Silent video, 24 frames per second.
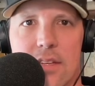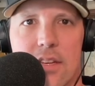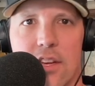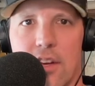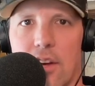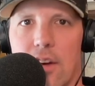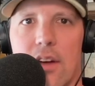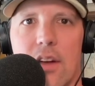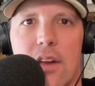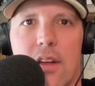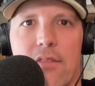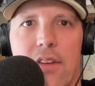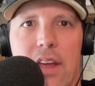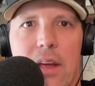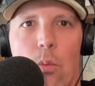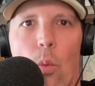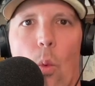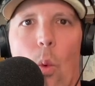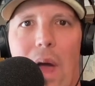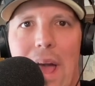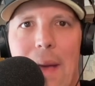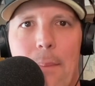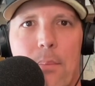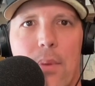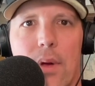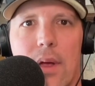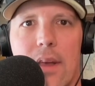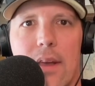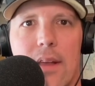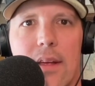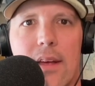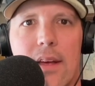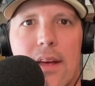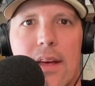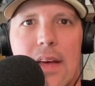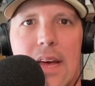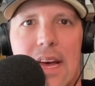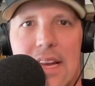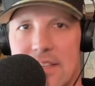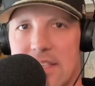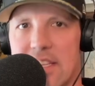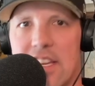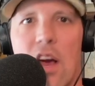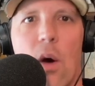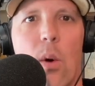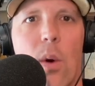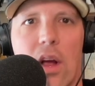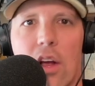good of a weapon as
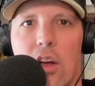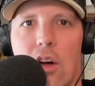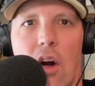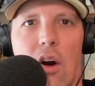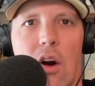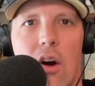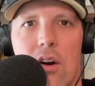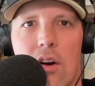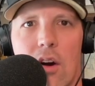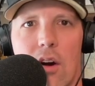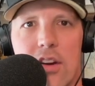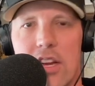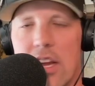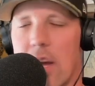Noah Carter.